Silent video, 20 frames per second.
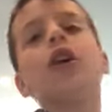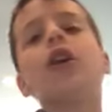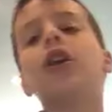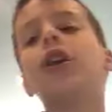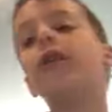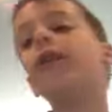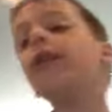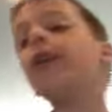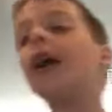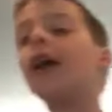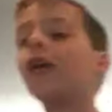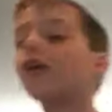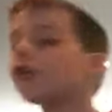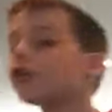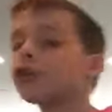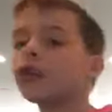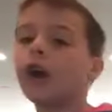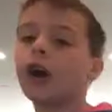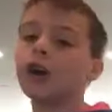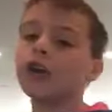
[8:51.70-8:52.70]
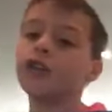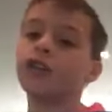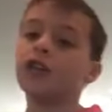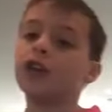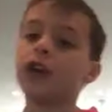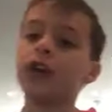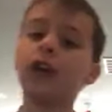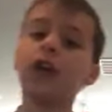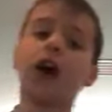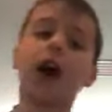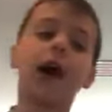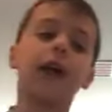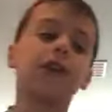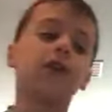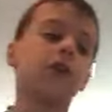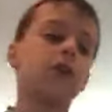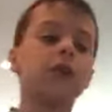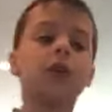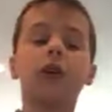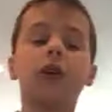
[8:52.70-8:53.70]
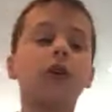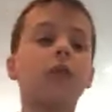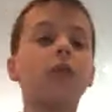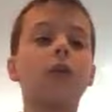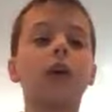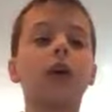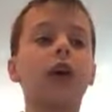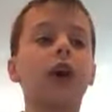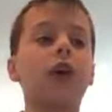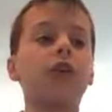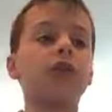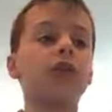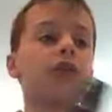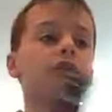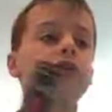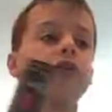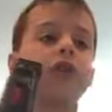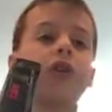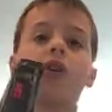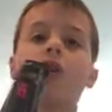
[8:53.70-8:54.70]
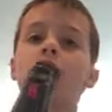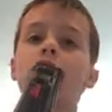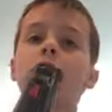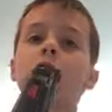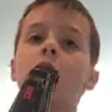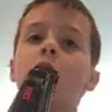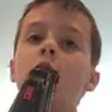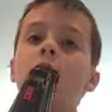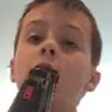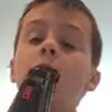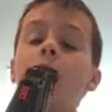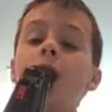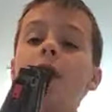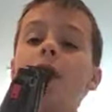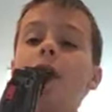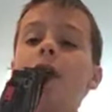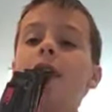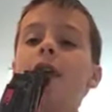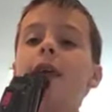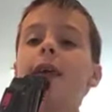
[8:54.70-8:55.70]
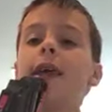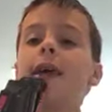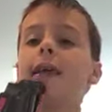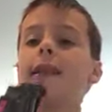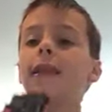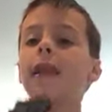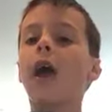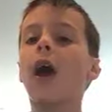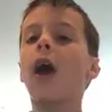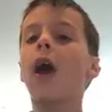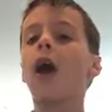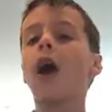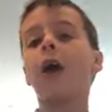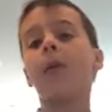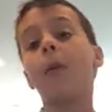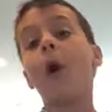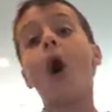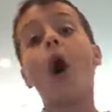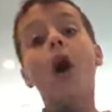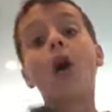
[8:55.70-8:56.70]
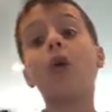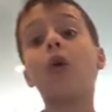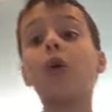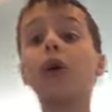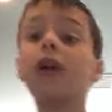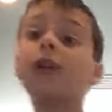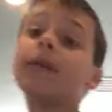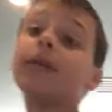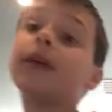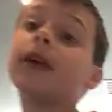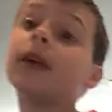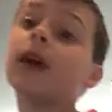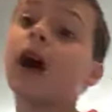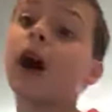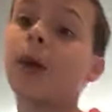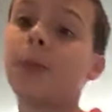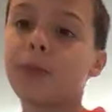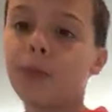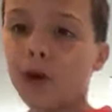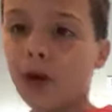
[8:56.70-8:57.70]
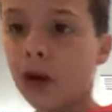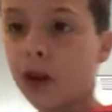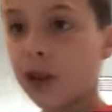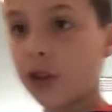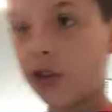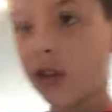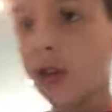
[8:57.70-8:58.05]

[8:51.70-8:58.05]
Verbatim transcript: Nothing else, honestly. I don't know what else. We um, are going to be uploading